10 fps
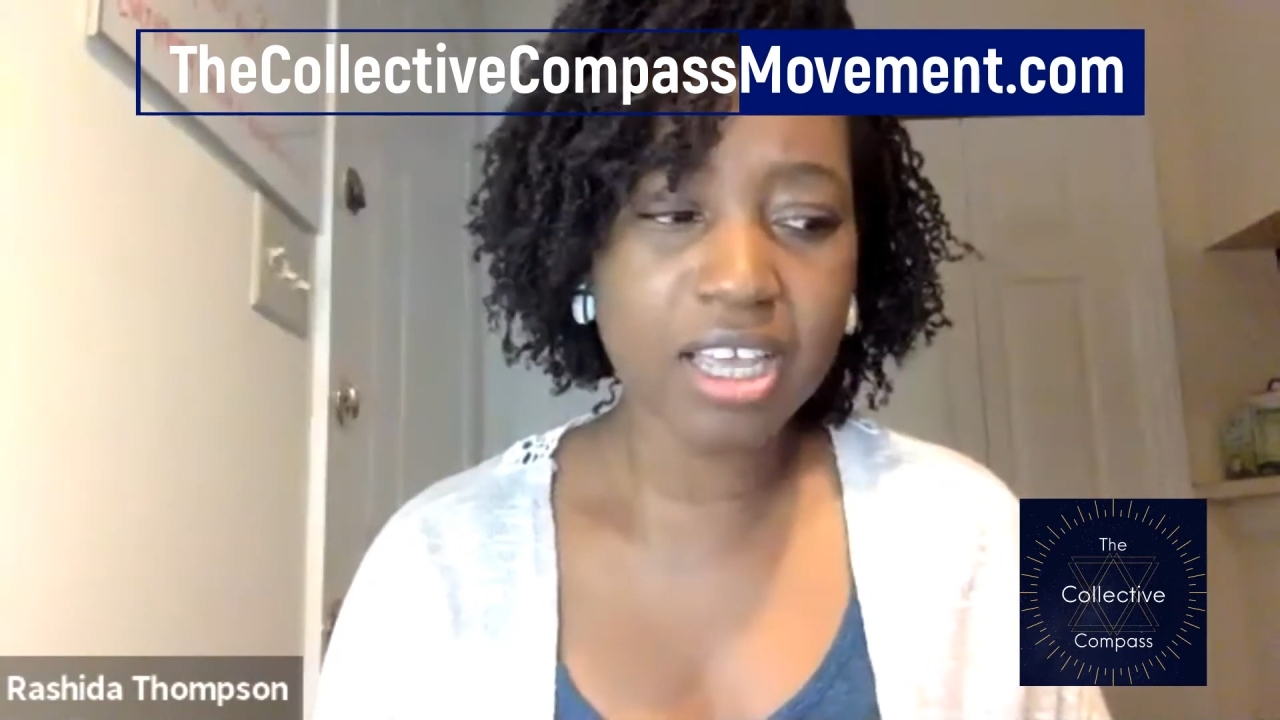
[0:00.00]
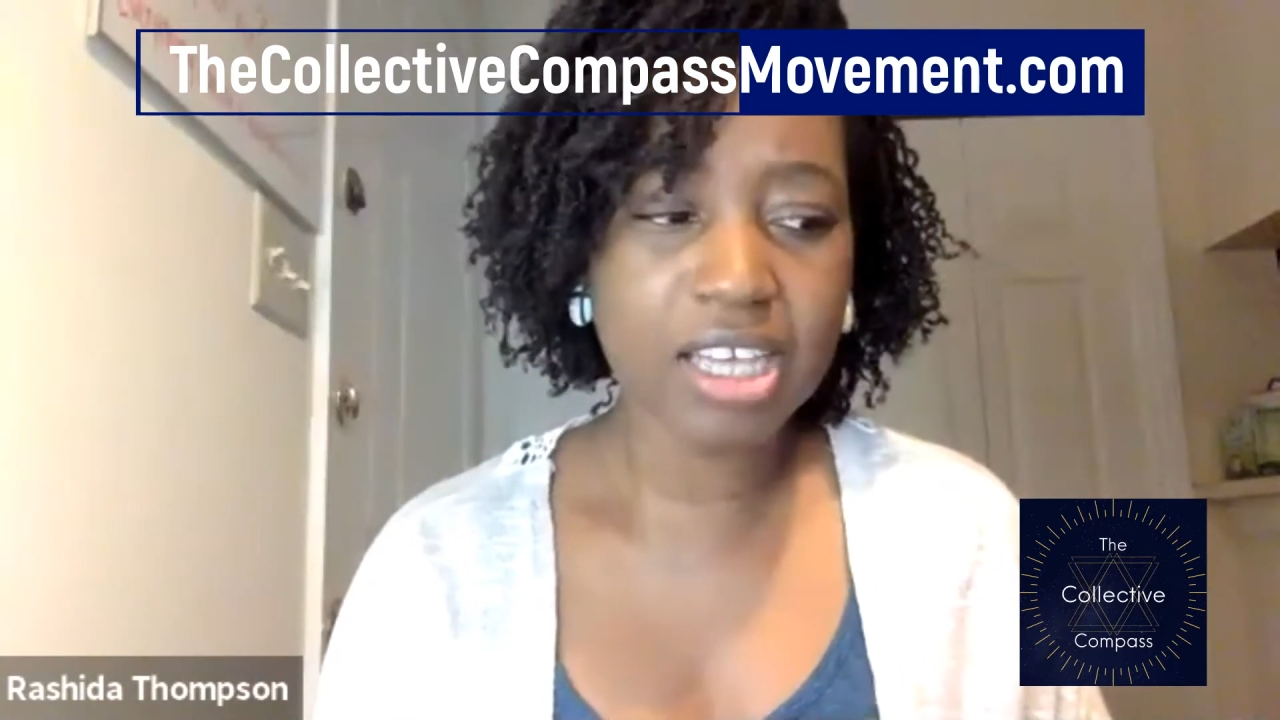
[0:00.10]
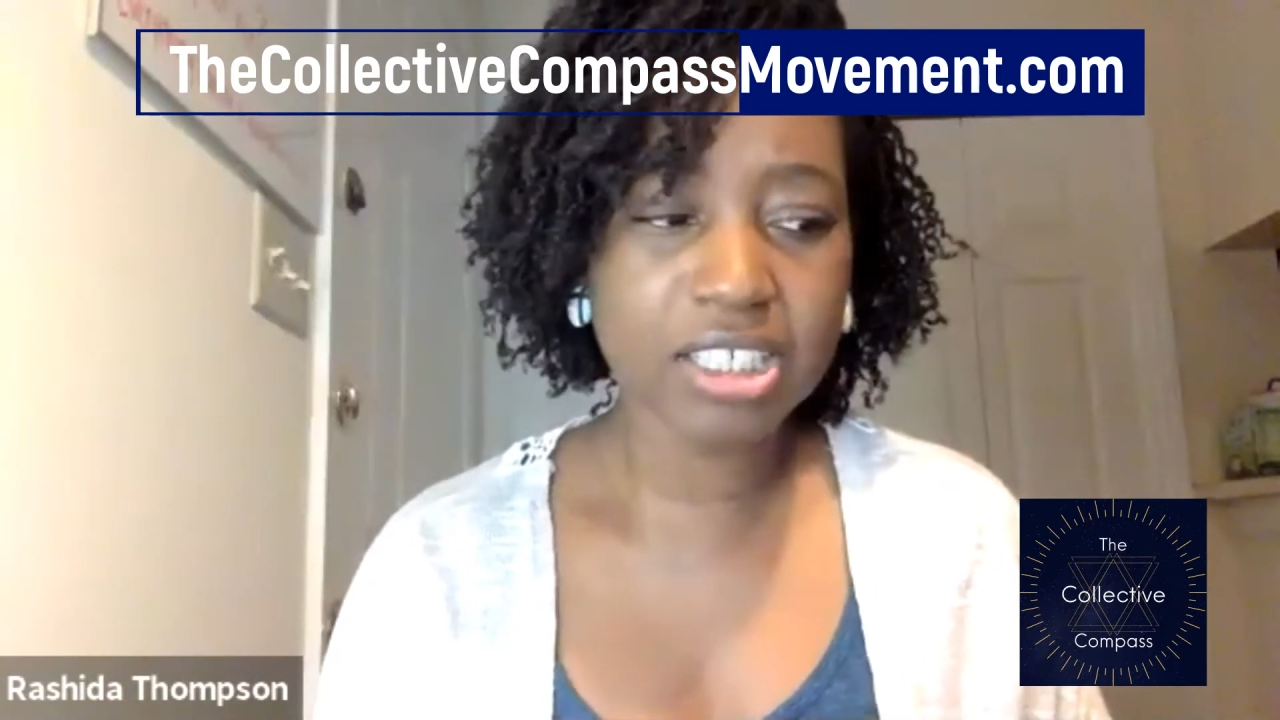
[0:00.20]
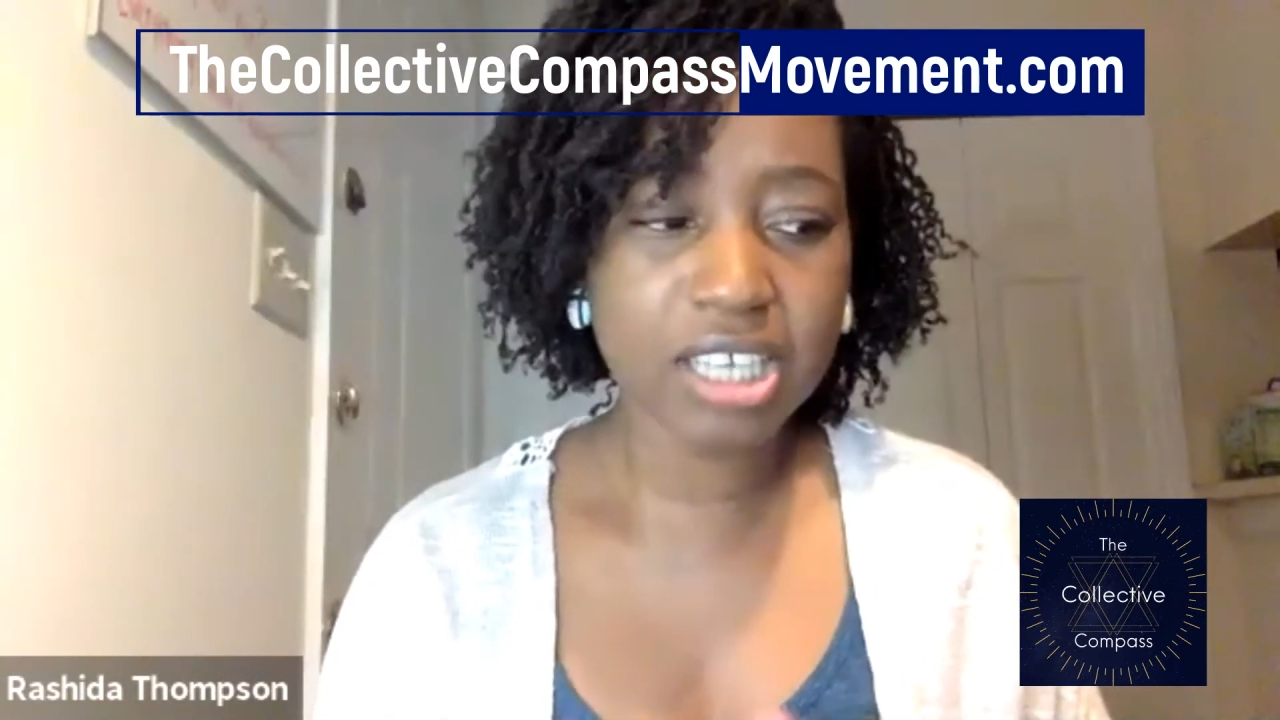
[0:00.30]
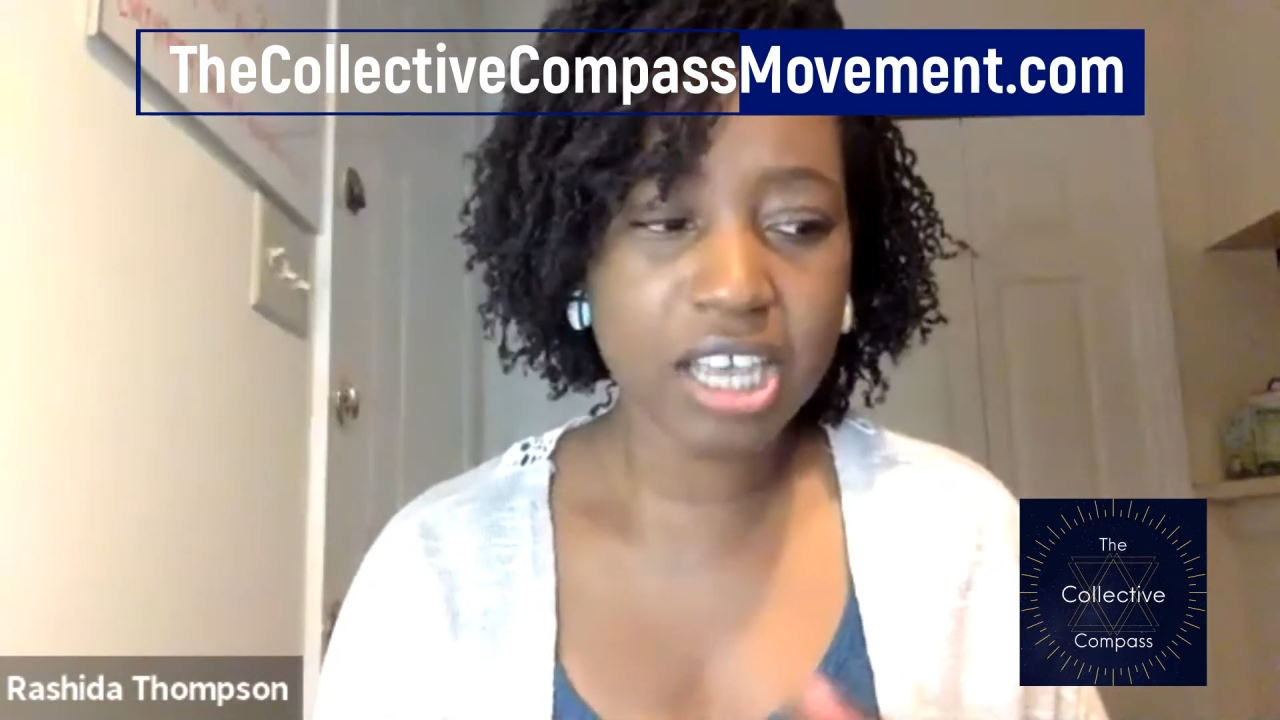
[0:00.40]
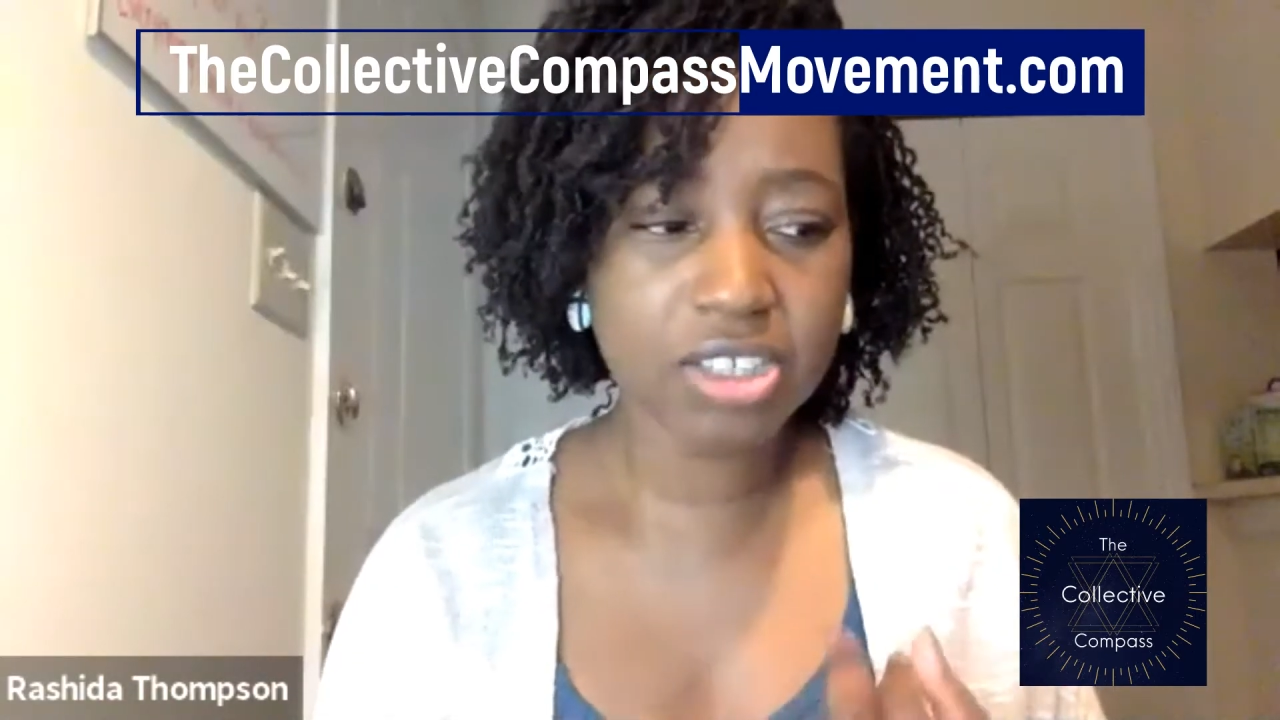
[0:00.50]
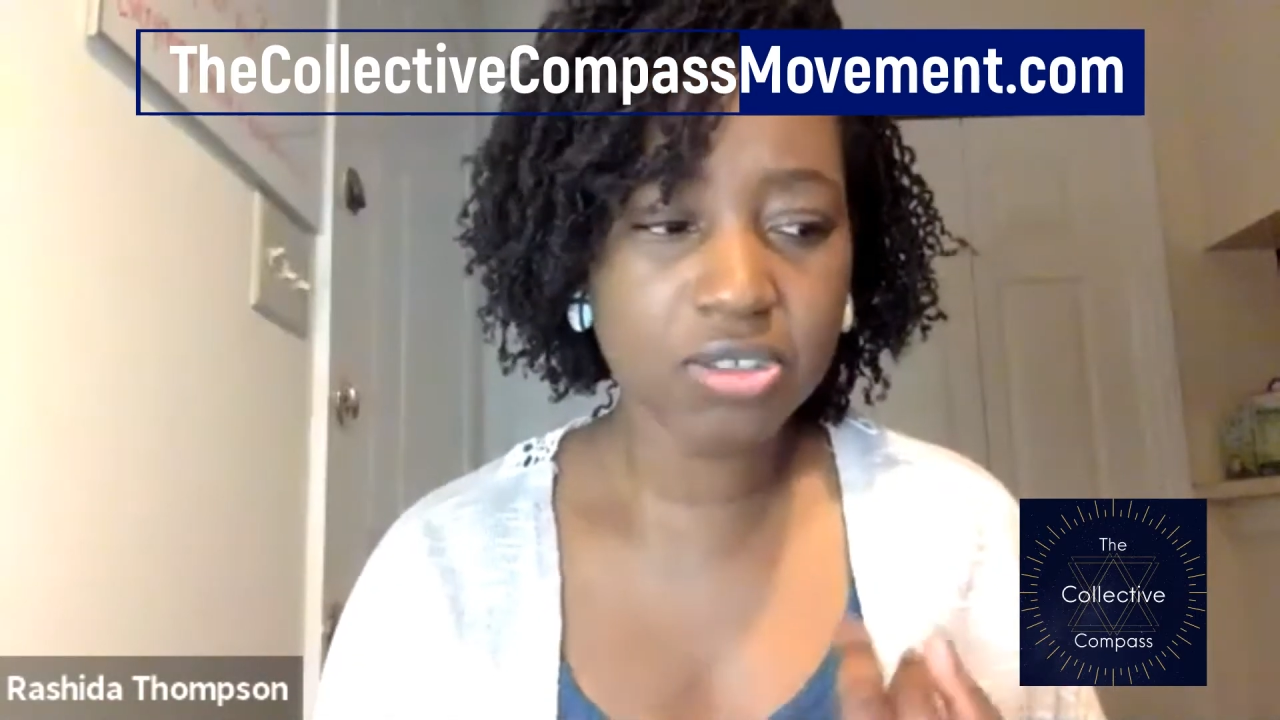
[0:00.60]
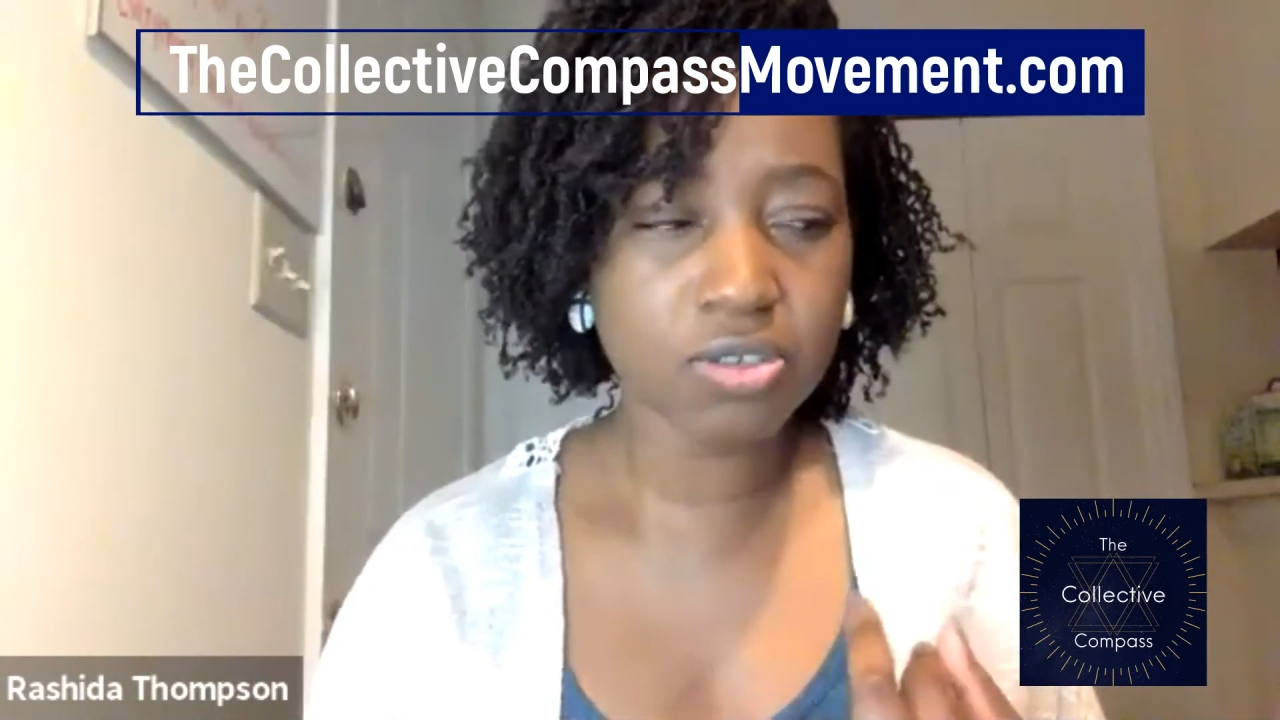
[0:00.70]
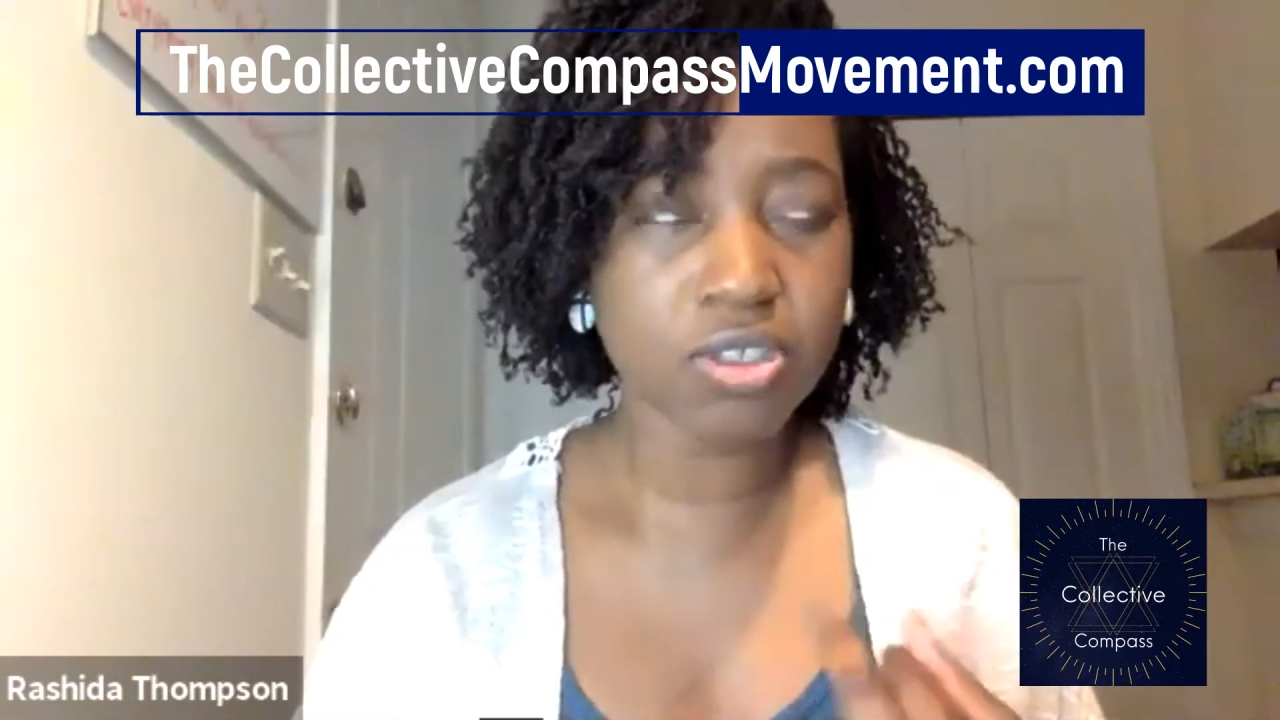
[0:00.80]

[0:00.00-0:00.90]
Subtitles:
educational